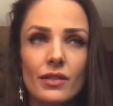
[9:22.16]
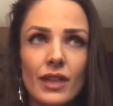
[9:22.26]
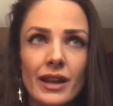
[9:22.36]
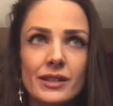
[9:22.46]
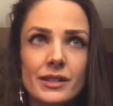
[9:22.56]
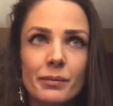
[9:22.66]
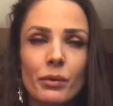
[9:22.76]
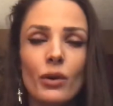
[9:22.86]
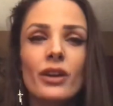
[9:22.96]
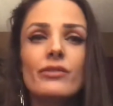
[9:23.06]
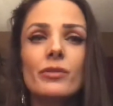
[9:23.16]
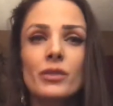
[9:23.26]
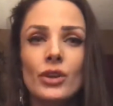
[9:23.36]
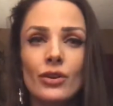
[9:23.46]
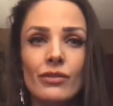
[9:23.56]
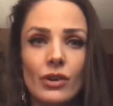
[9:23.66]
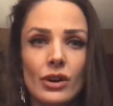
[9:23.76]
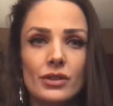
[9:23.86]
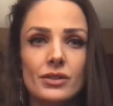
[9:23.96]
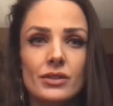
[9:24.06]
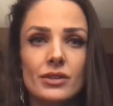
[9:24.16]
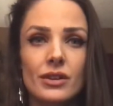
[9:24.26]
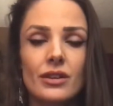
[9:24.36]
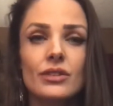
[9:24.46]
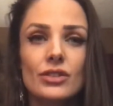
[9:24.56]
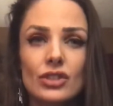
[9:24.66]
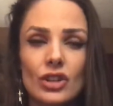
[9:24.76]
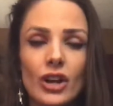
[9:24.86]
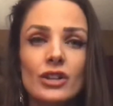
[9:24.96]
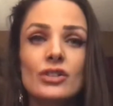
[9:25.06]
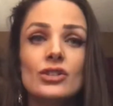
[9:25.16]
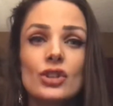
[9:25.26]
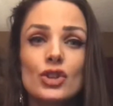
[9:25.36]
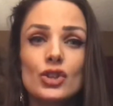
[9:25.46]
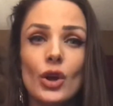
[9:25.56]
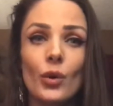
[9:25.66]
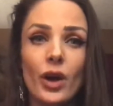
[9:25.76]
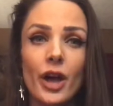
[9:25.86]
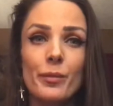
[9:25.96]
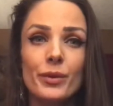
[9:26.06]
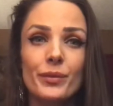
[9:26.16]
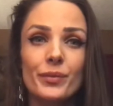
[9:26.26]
then support from the universe starts to show up.